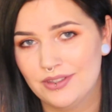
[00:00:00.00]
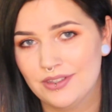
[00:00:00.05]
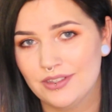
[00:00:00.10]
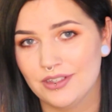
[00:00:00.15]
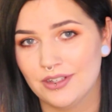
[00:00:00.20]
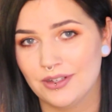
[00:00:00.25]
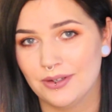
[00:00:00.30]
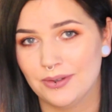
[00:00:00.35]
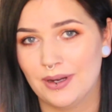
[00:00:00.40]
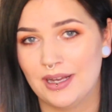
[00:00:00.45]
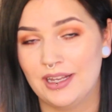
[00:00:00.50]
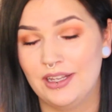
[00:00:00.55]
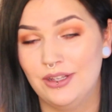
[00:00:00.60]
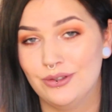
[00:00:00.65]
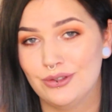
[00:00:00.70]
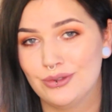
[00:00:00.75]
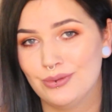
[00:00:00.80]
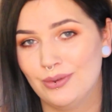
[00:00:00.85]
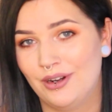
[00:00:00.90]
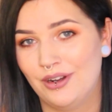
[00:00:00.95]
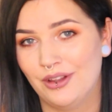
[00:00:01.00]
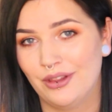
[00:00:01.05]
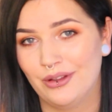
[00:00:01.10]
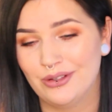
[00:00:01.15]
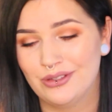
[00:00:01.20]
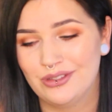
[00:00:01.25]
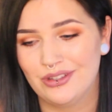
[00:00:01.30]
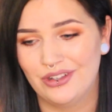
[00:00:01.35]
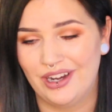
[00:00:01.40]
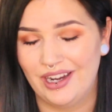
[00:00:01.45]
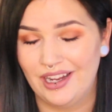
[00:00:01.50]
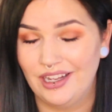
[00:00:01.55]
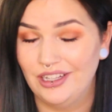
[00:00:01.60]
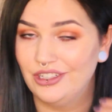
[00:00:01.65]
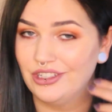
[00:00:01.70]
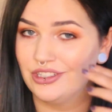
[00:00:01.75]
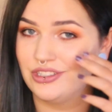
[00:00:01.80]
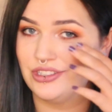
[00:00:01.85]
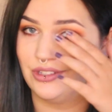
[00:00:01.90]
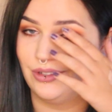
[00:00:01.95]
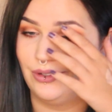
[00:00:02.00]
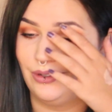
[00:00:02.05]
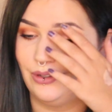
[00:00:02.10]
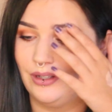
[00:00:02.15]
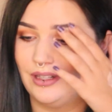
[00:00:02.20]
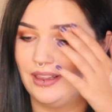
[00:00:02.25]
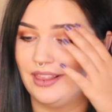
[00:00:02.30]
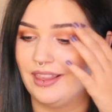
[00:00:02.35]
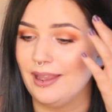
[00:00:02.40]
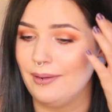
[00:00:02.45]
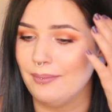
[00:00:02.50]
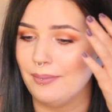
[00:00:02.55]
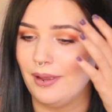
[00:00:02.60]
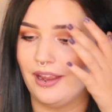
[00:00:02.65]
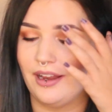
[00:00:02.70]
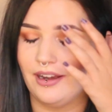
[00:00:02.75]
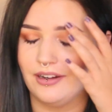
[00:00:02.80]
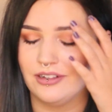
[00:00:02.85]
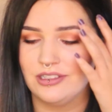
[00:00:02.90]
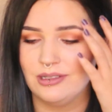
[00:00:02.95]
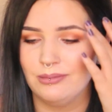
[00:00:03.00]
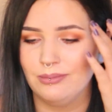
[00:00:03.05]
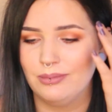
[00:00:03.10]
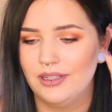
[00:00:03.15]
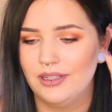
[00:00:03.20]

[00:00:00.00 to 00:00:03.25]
so I used one of those today just to lay my hairs in